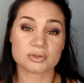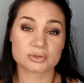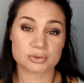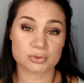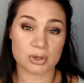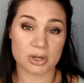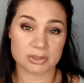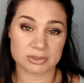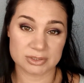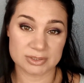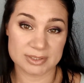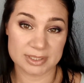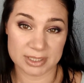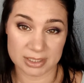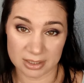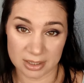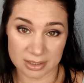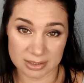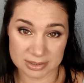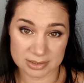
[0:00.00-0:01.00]
throughout the
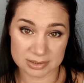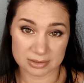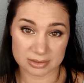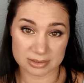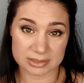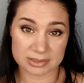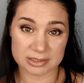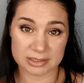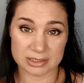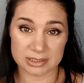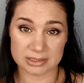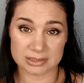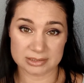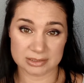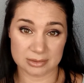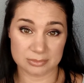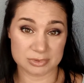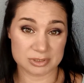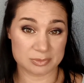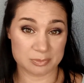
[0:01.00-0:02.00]
day I start seeing
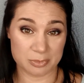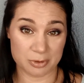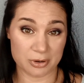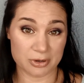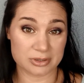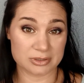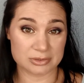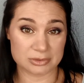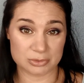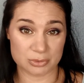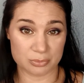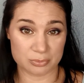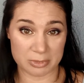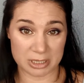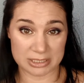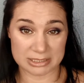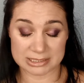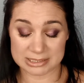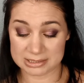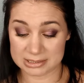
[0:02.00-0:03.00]
some sparkles on
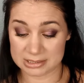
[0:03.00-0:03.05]
my